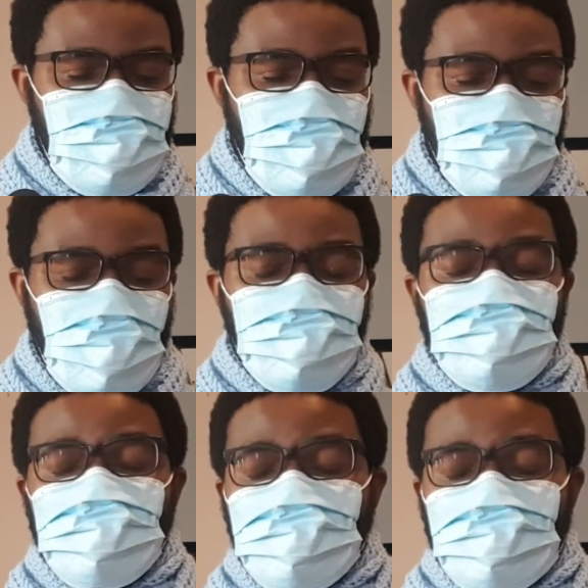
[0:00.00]
about
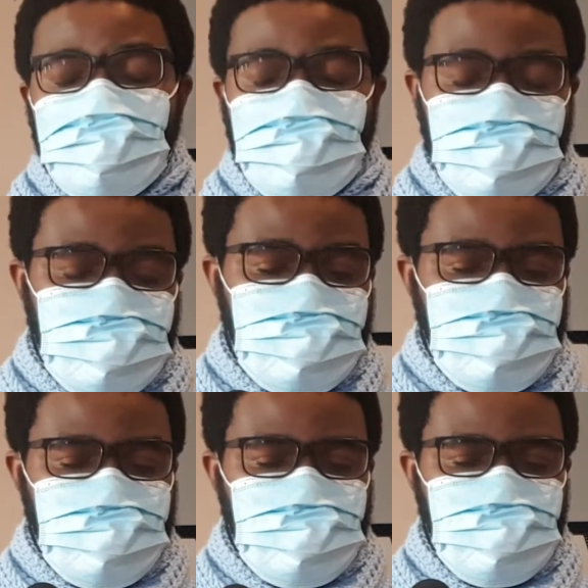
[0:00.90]
social
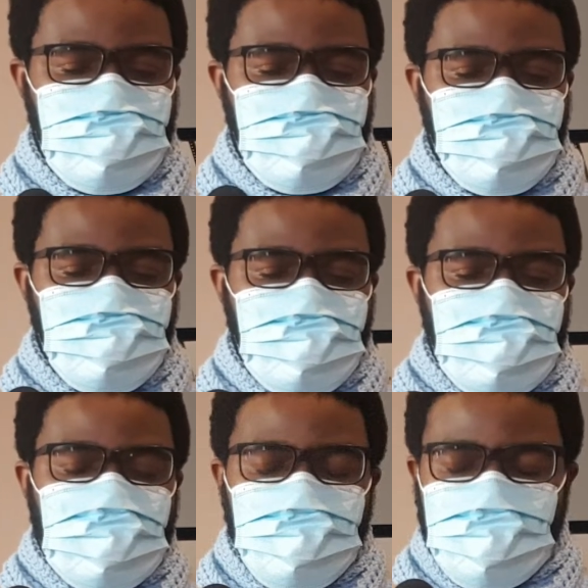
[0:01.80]
injustices,
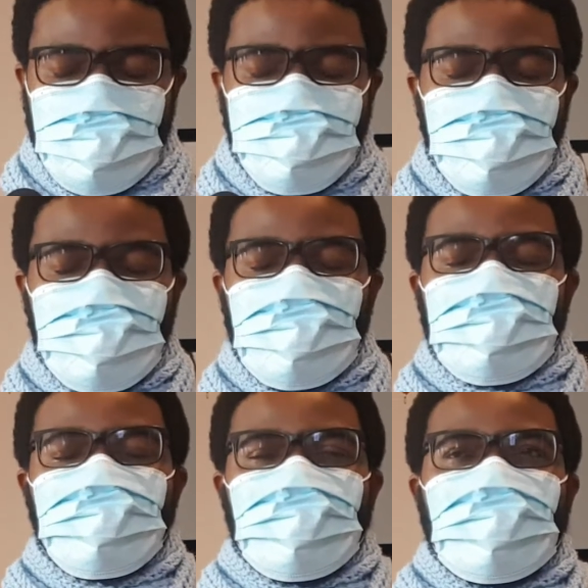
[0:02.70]
specifically
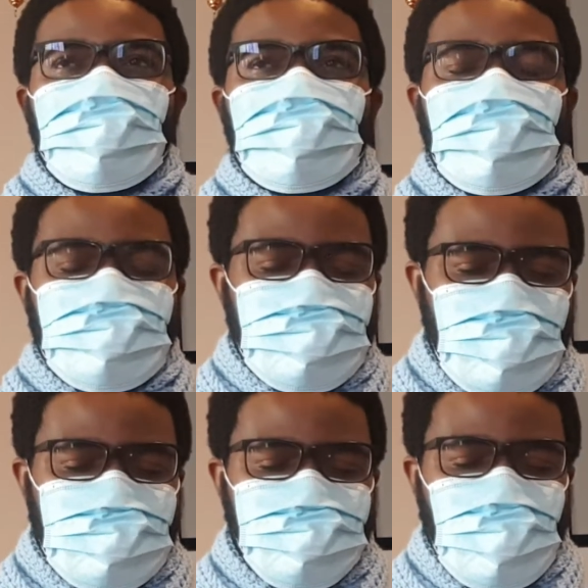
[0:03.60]
speaking out against
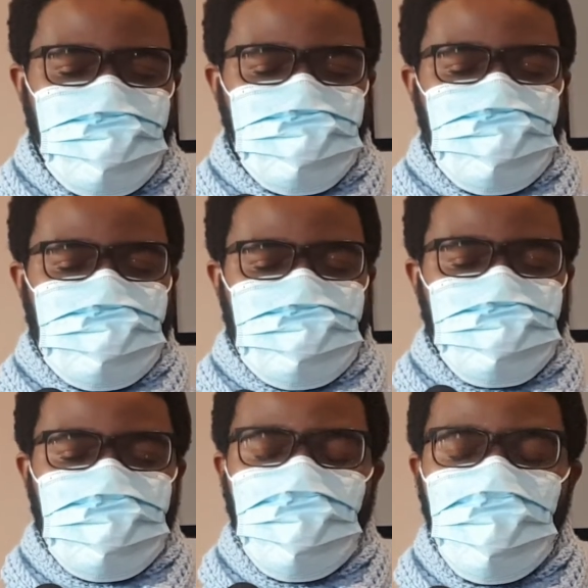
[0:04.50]
anti-Black
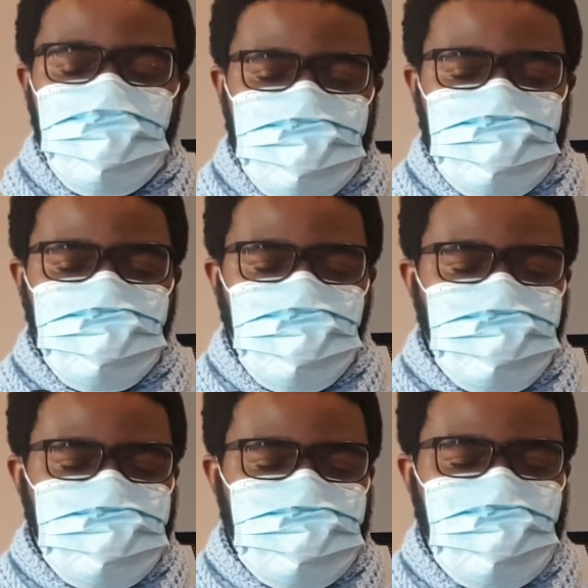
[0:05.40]
racism in all of its
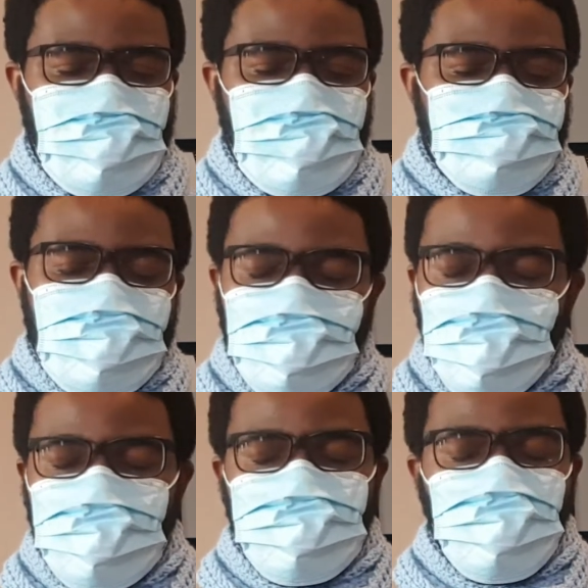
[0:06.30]
forms, by
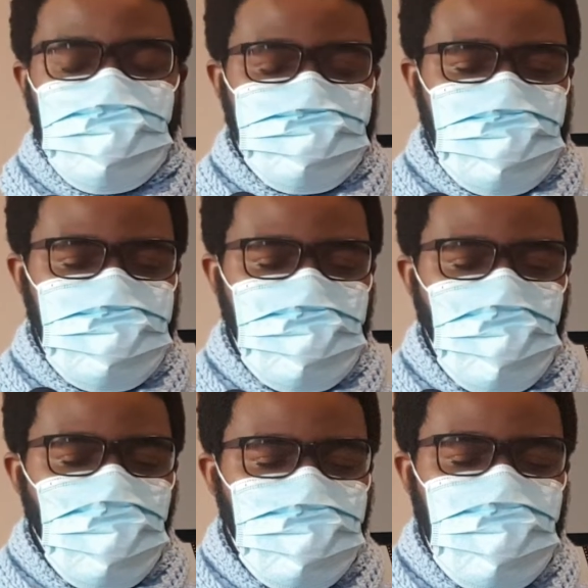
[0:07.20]
law enforcement
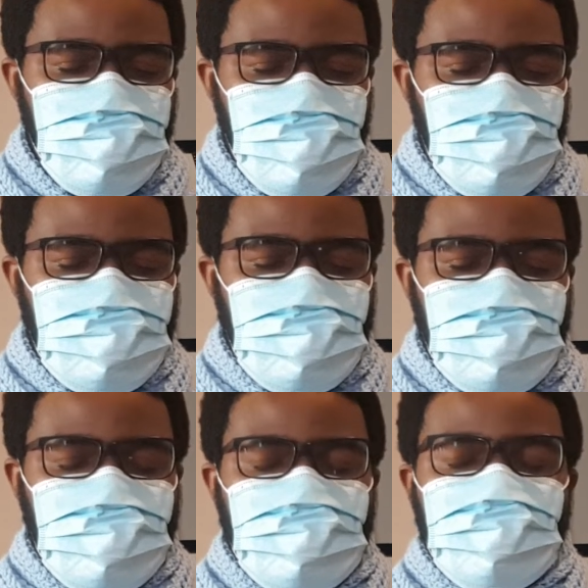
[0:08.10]
or by fellow
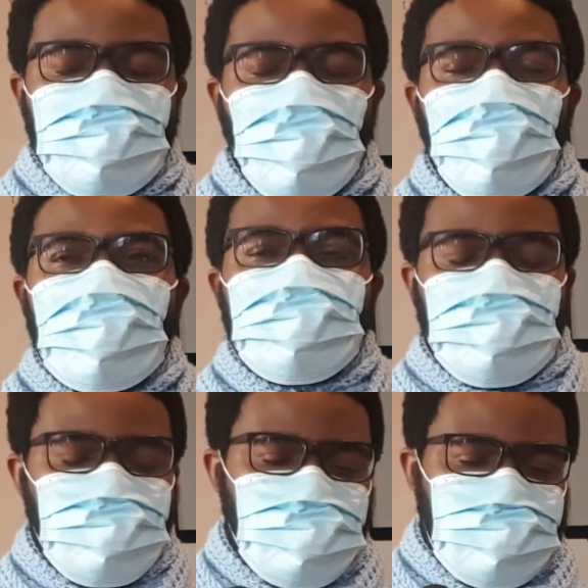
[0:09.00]
citizens or
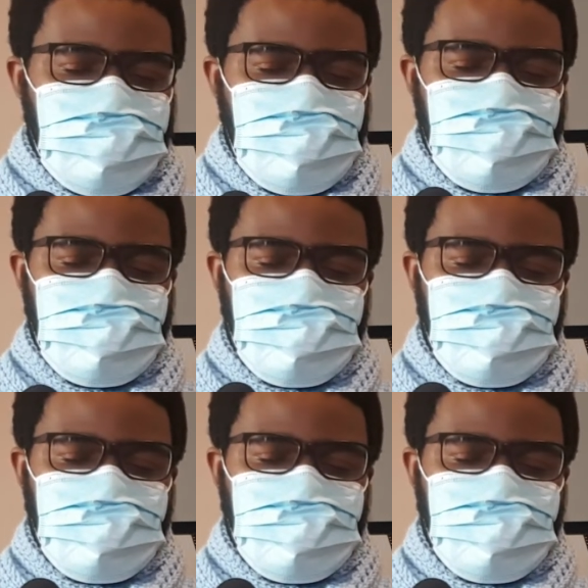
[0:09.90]
institutionally.